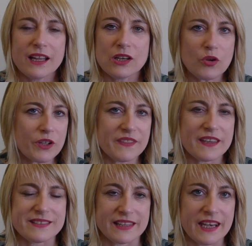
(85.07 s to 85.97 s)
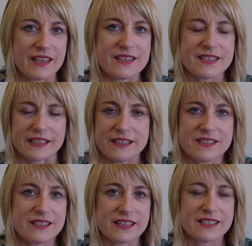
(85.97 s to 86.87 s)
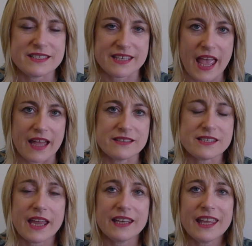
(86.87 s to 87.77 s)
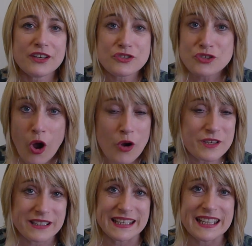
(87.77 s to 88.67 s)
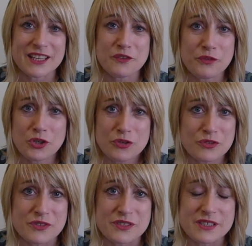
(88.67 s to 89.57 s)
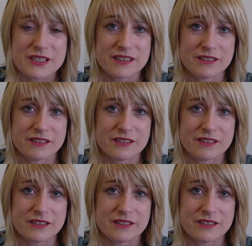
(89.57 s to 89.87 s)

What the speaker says: look at these letters and listen to these sounds and get totally confused.